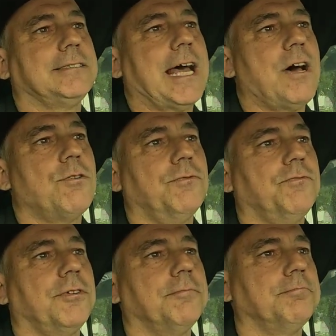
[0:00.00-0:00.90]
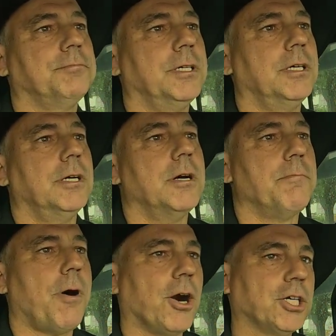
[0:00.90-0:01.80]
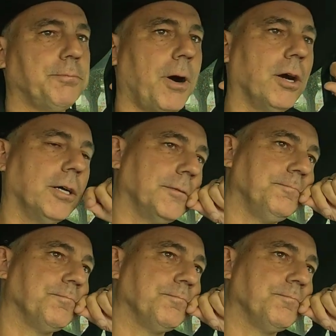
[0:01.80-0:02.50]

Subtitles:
down from park to park,